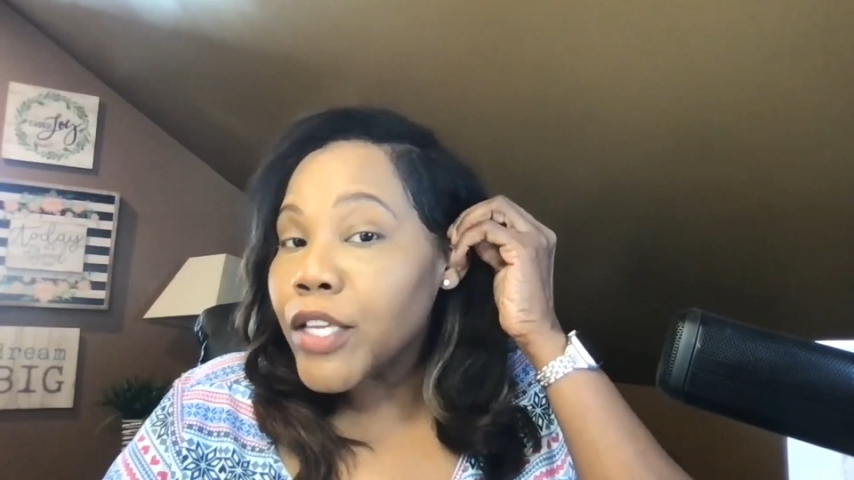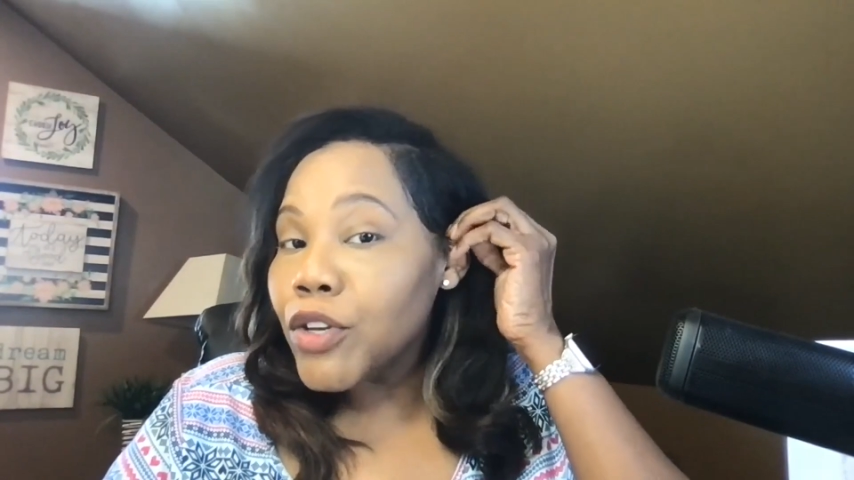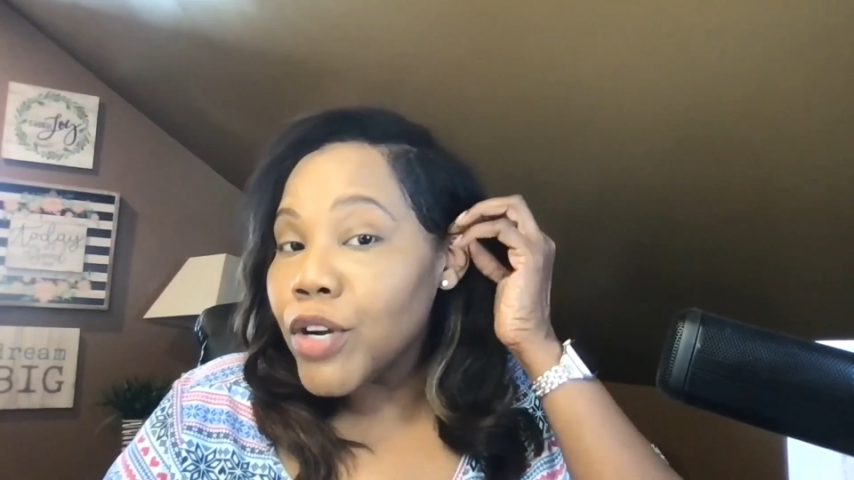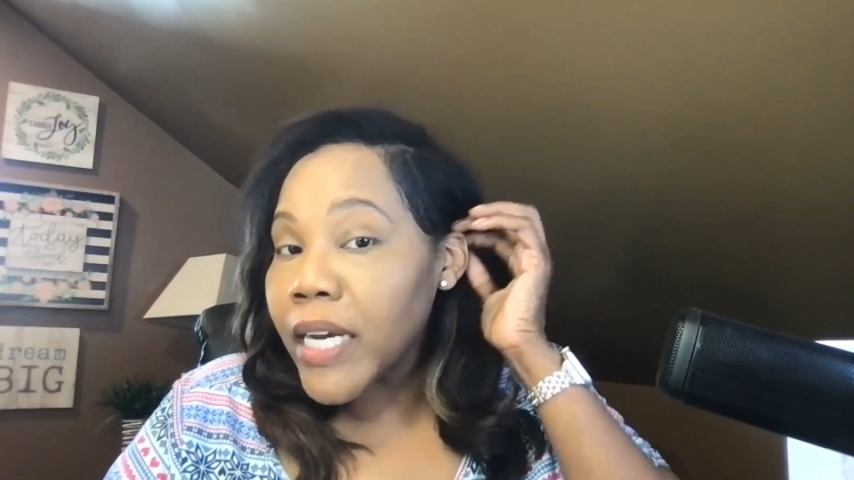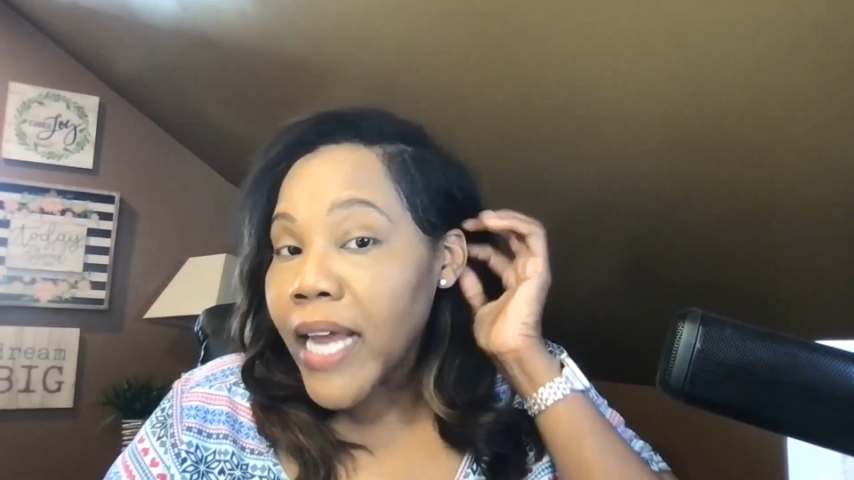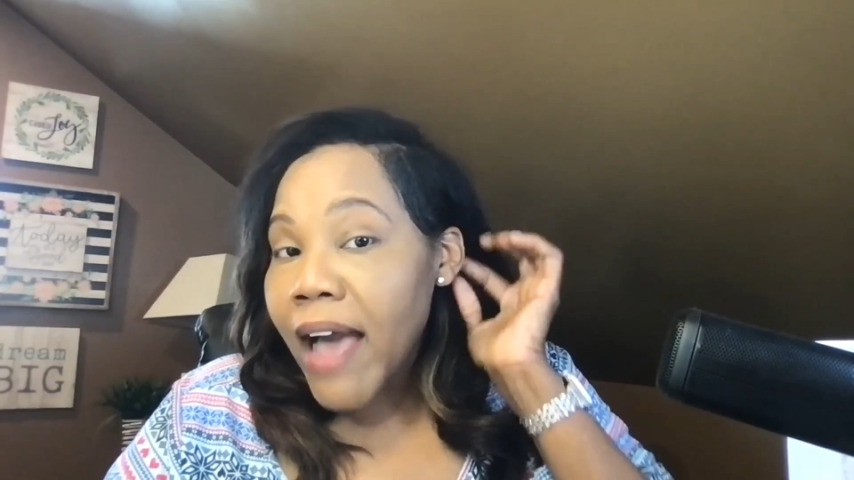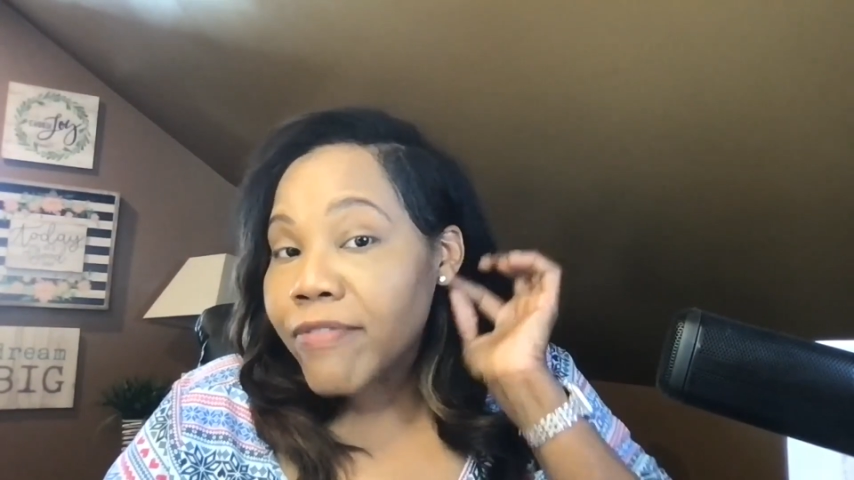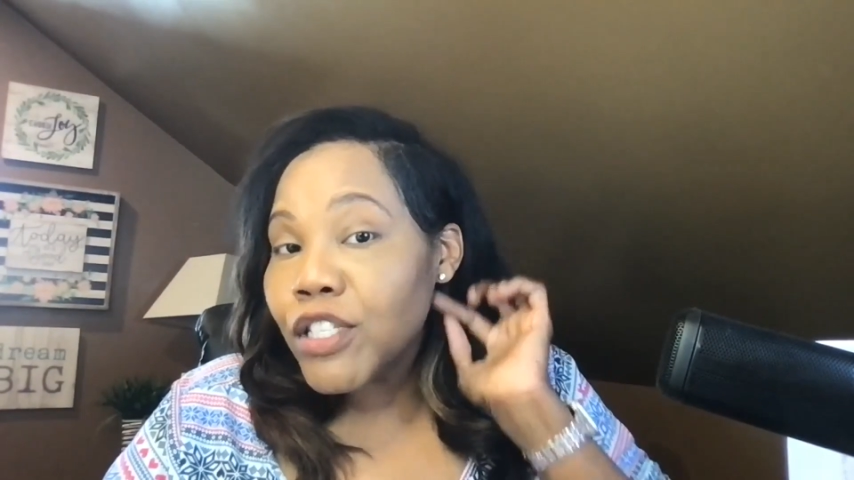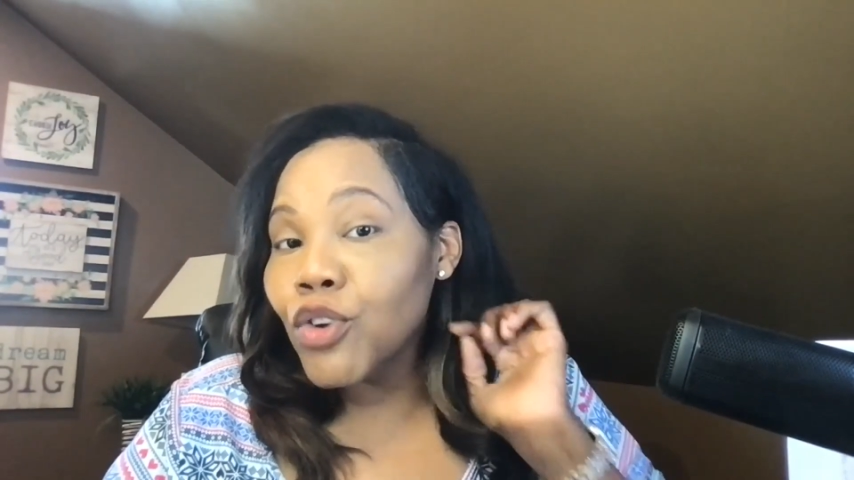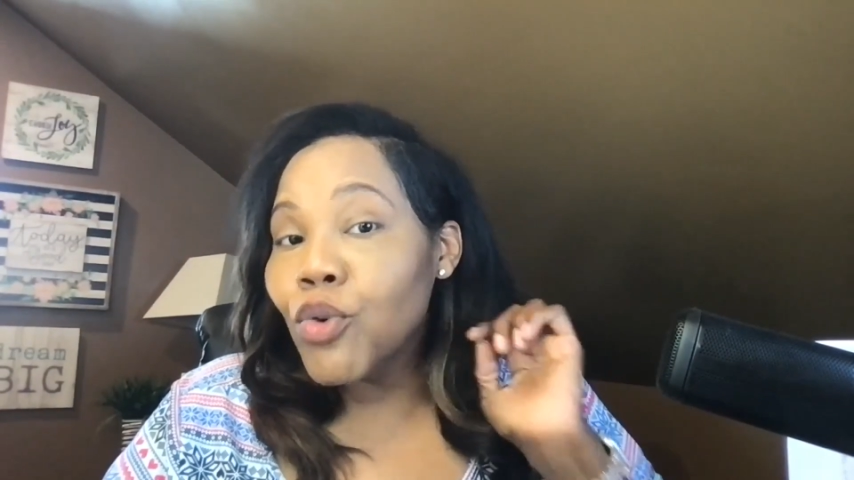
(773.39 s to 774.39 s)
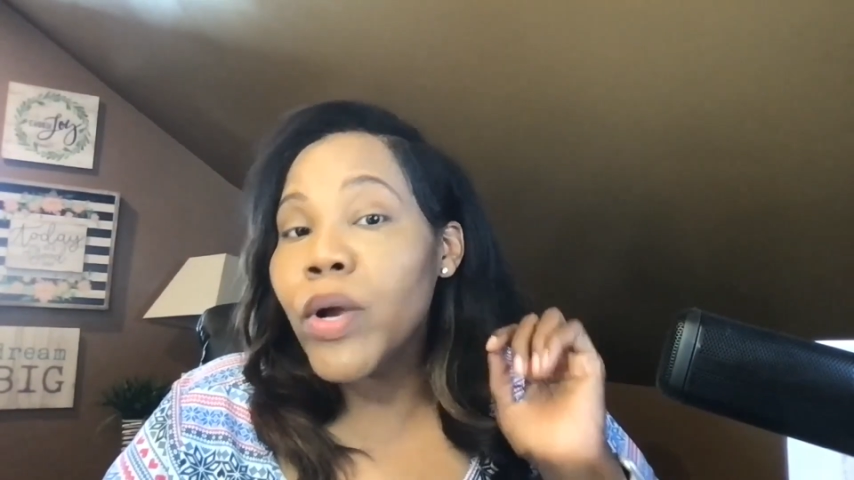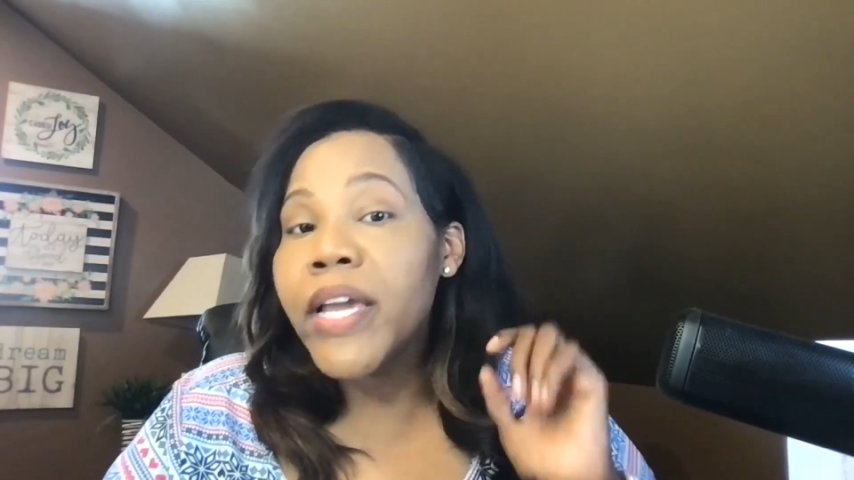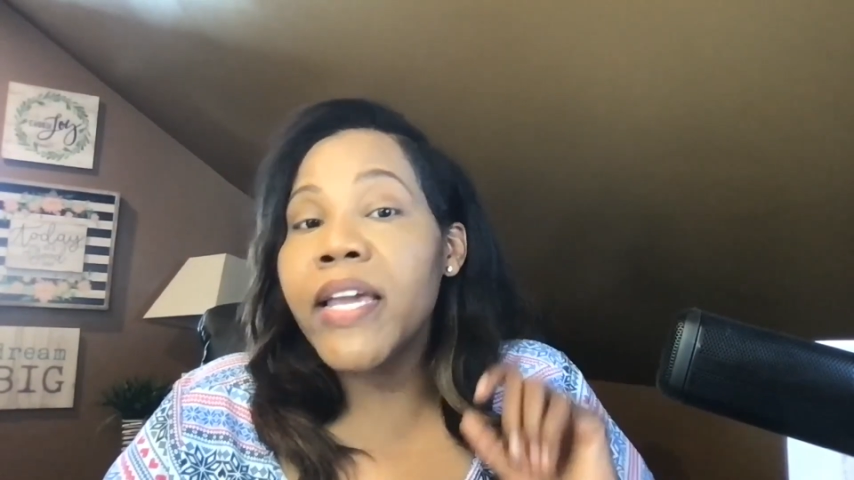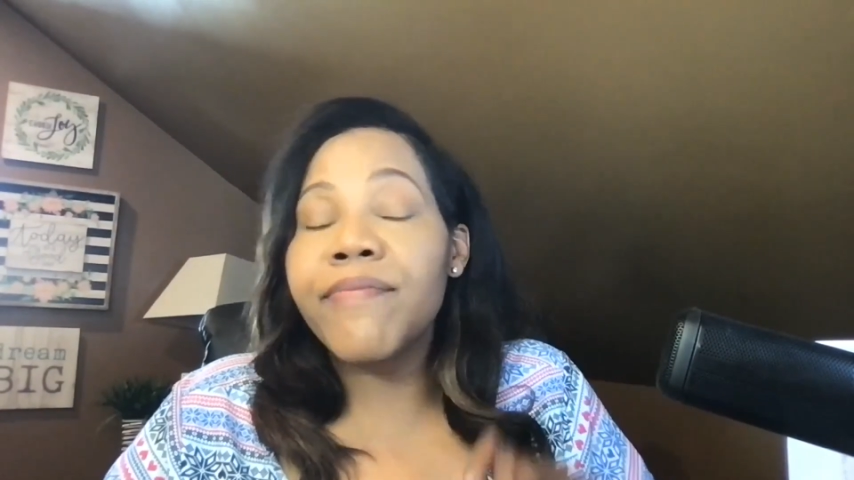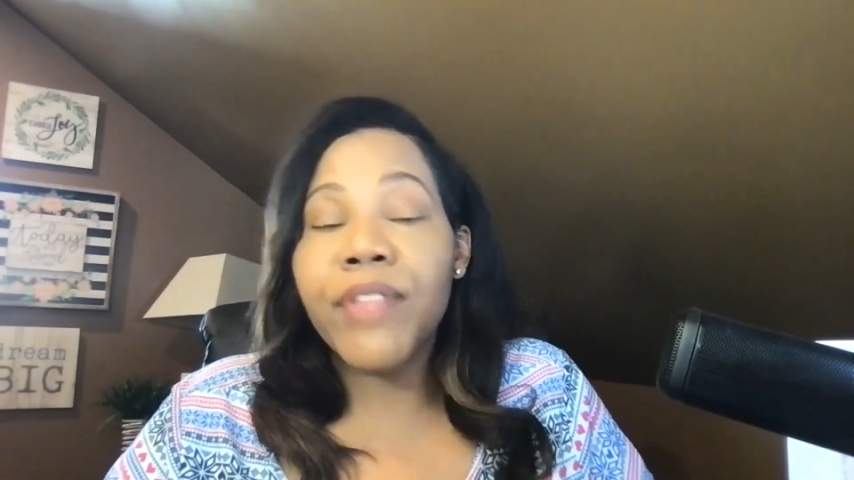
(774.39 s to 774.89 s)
You're going to have to grieve